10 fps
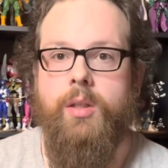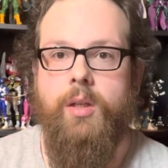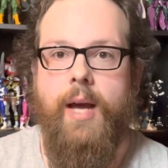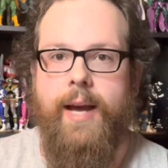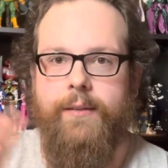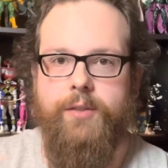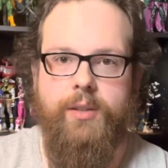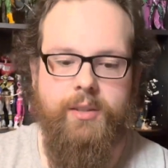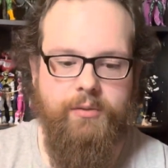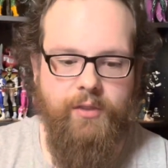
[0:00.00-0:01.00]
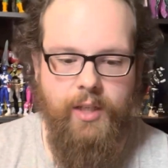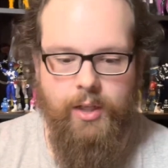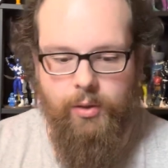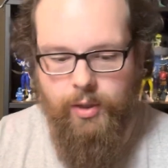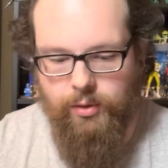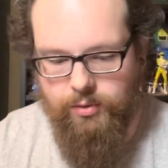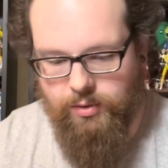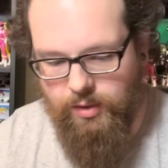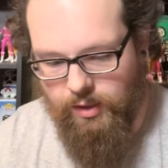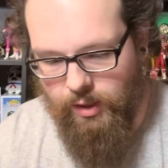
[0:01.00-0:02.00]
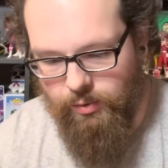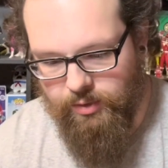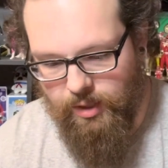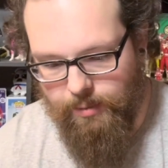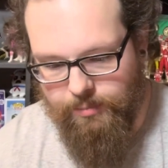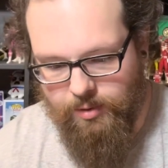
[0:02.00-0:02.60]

after this video goes up,